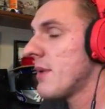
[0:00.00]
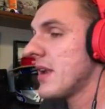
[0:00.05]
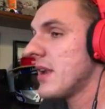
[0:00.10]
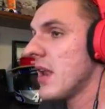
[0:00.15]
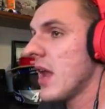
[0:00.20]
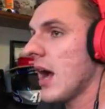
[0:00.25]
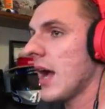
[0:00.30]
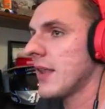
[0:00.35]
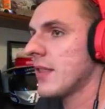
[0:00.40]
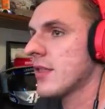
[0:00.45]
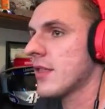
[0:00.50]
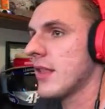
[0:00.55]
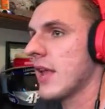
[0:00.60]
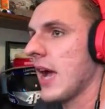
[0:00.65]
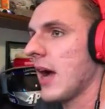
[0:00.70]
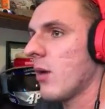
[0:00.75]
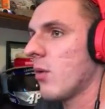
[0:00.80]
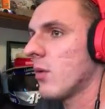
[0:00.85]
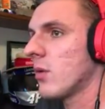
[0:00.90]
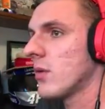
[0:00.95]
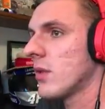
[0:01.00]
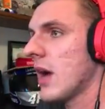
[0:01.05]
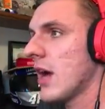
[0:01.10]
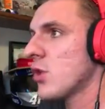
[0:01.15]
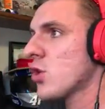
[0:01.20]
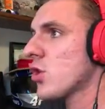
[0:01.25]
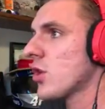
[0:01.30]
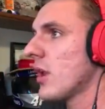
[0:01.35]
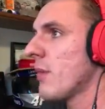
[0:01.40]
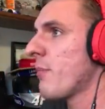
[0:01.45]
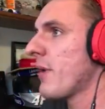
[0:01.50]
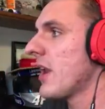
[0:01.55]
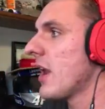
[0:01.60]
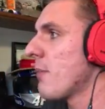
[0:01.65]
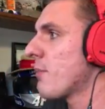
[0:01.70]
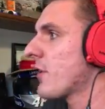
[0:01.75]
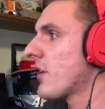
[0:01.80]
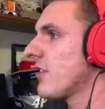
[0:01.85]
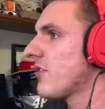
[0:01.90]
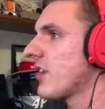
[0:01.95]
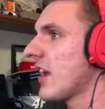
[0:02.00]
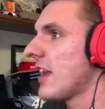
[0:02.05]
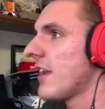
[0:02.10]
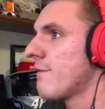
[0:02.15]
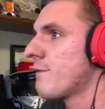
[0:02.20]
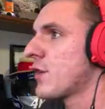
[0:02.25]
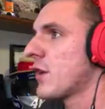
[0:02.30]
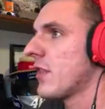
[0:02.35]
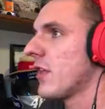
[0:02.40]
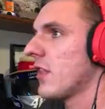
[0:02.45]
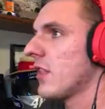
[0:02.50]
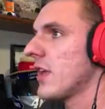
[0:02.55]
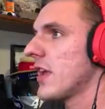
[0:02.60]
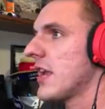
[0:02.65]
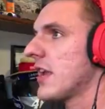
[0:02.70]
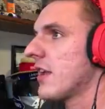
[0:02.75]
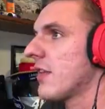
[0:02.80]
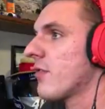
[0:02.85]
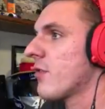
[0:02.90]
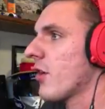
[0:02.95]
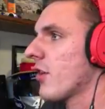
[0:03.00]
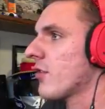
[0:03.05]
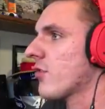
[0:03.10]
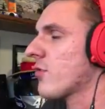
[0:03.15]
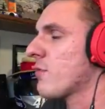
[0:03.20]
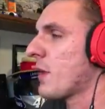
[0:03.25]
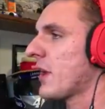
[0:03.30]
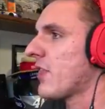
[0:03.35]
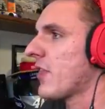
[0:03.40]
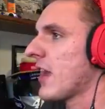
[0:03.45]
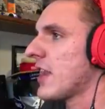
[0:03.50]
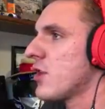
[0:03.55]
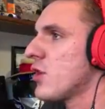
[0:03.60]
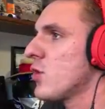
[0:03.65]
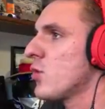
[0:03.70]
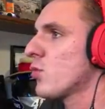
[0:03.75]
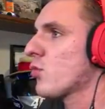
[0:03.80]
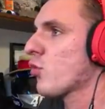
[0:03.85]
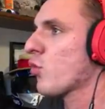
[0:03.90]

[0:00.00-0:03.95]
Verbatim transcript: I'm in 9th now. I should have been up contended for the lead, but then you